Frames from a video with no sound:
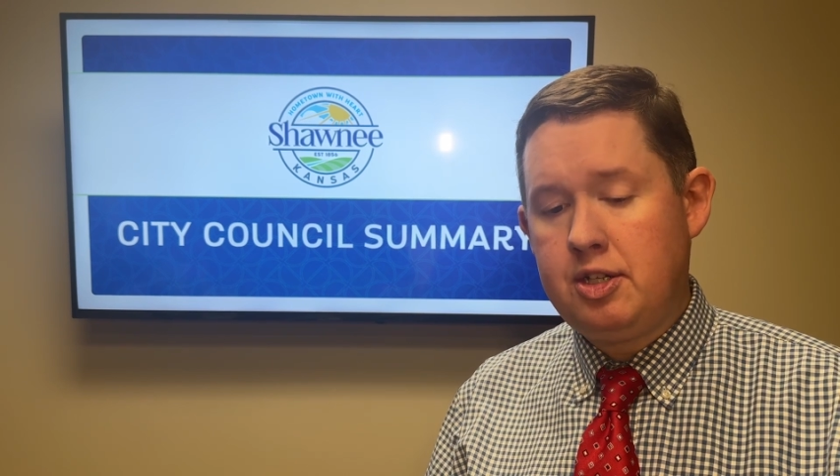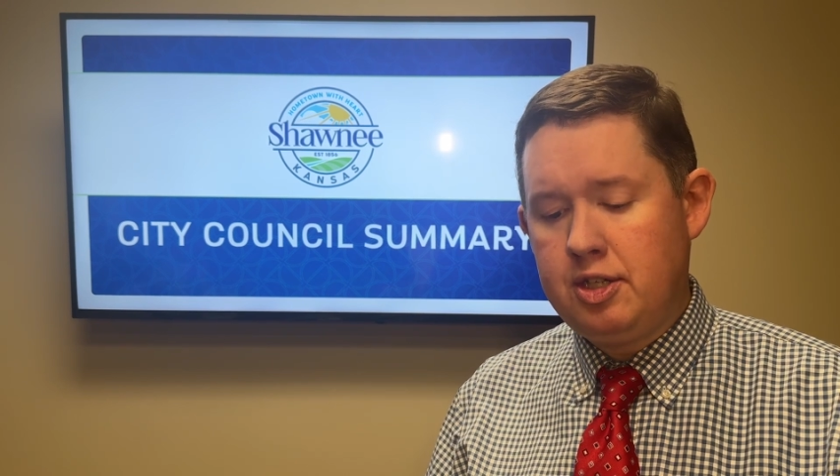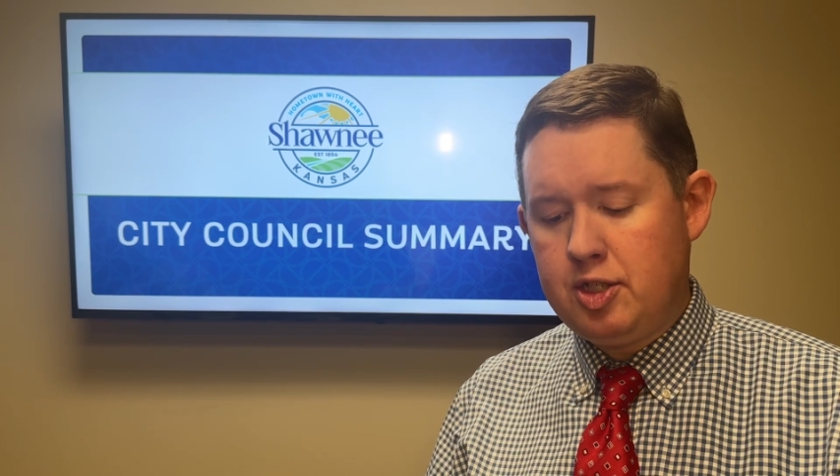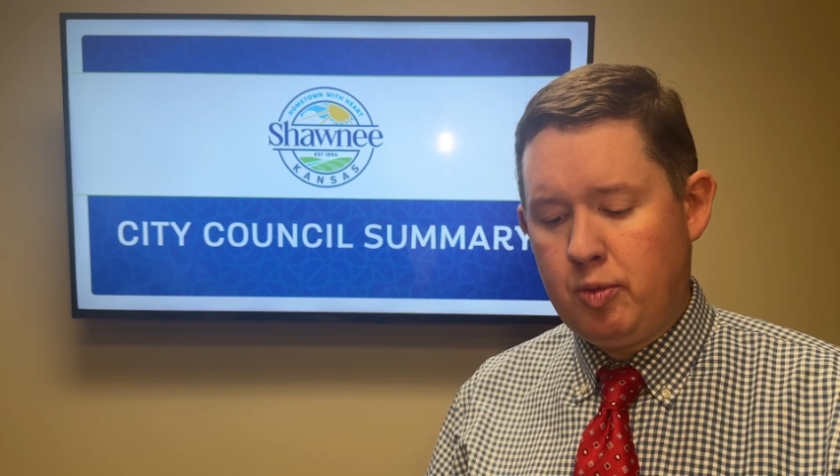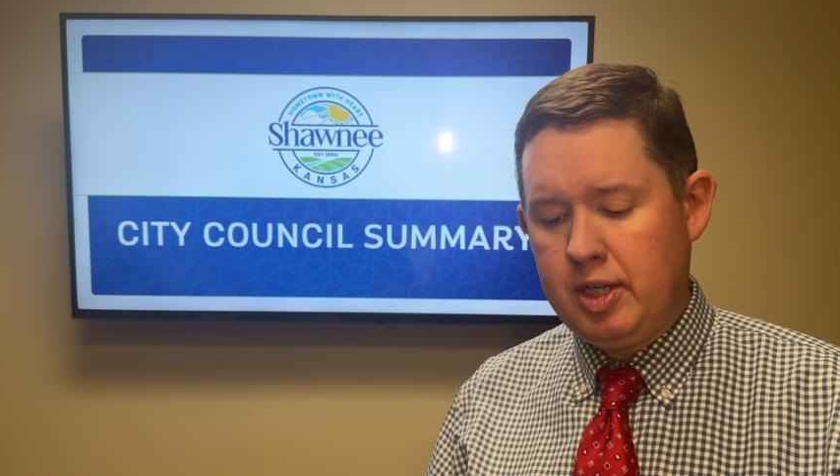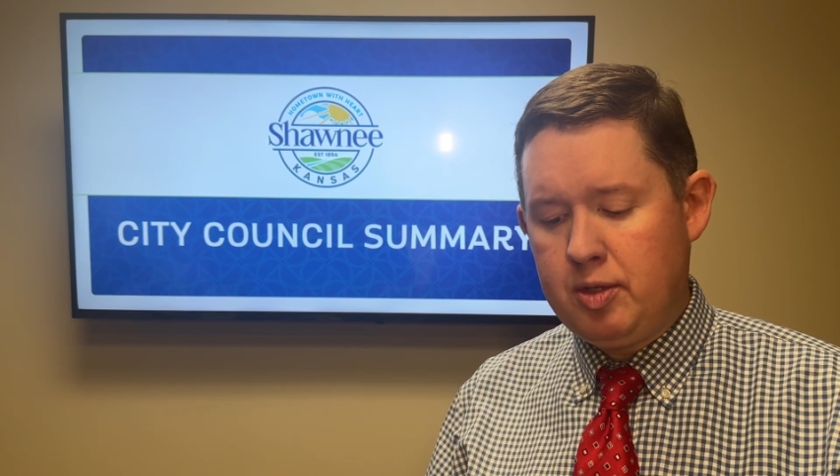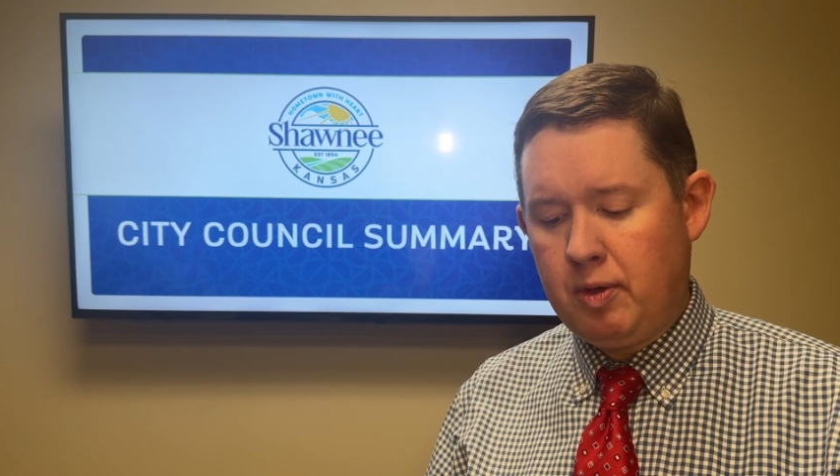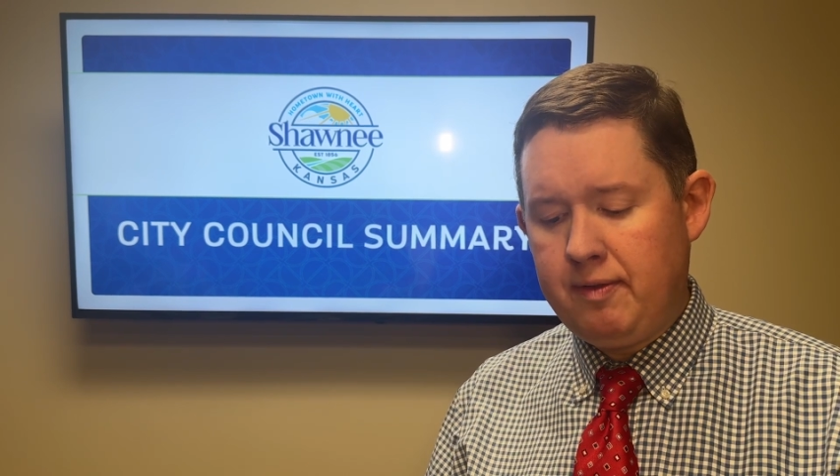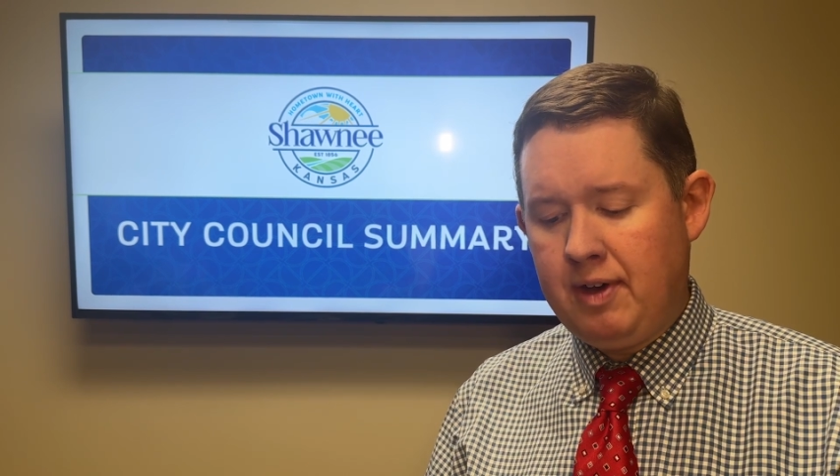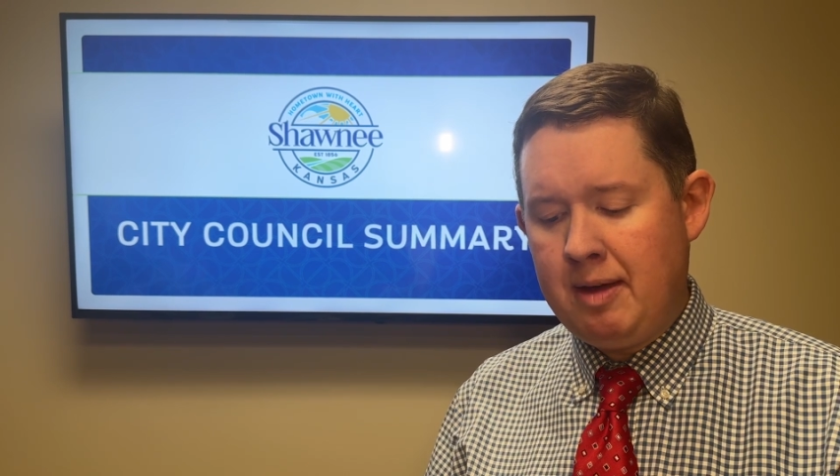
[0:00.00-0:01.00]
to the
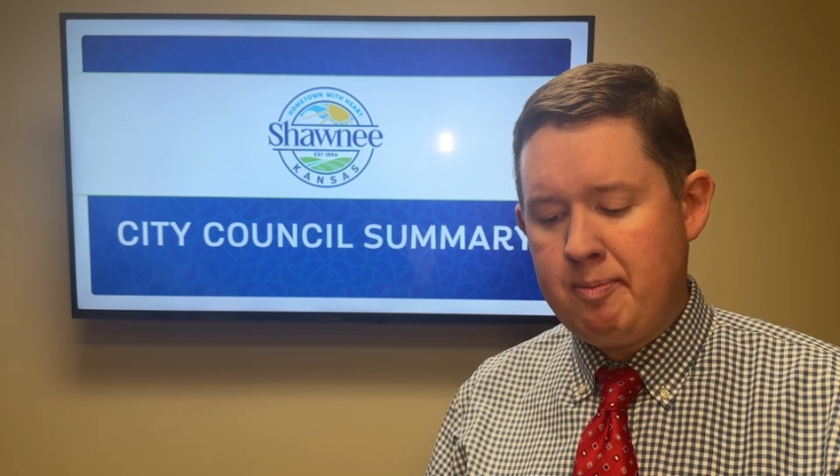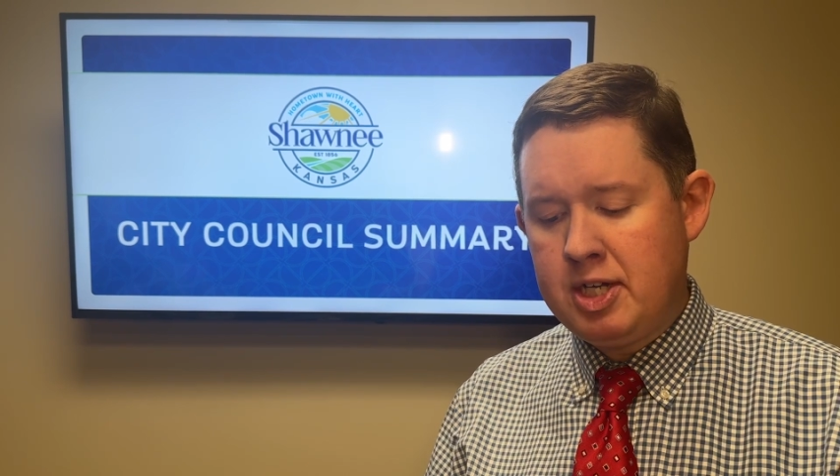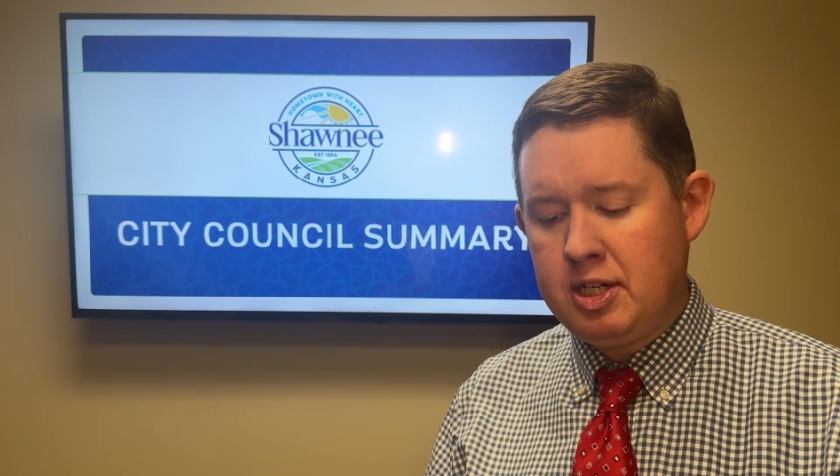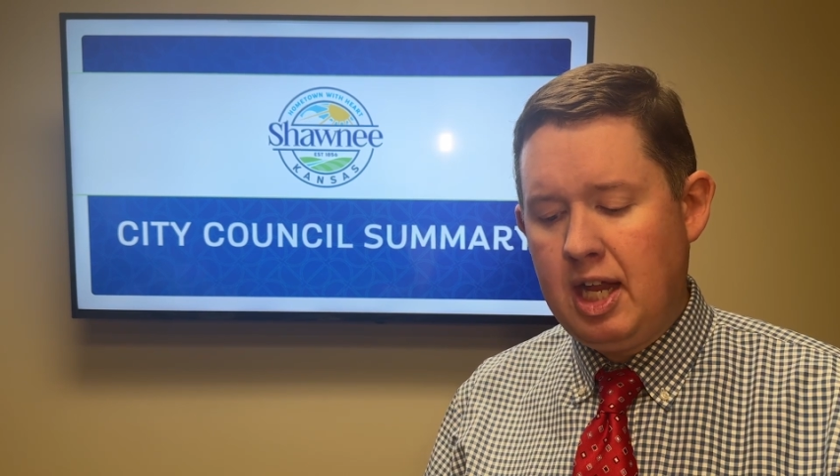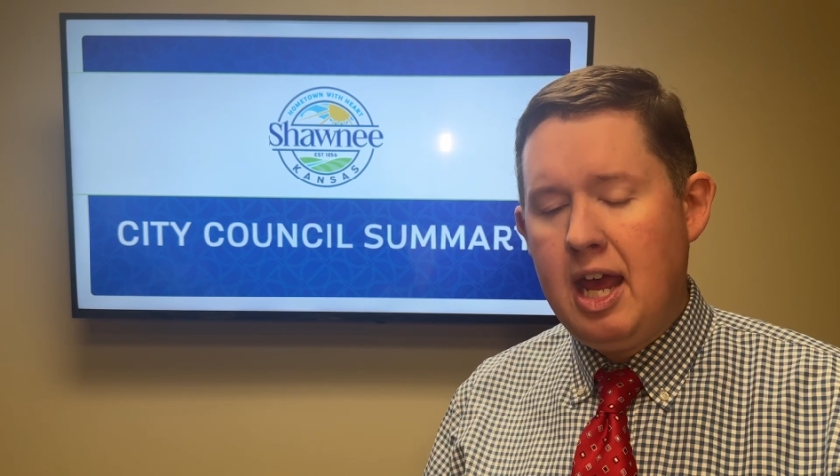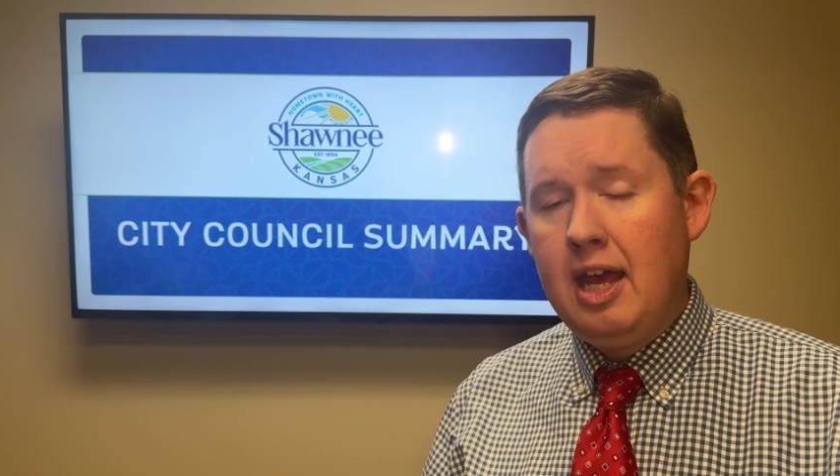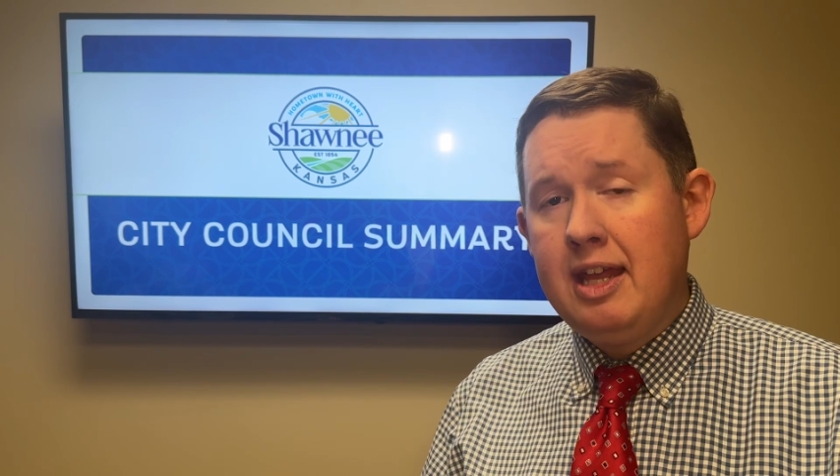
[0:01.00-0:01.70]
2025 budget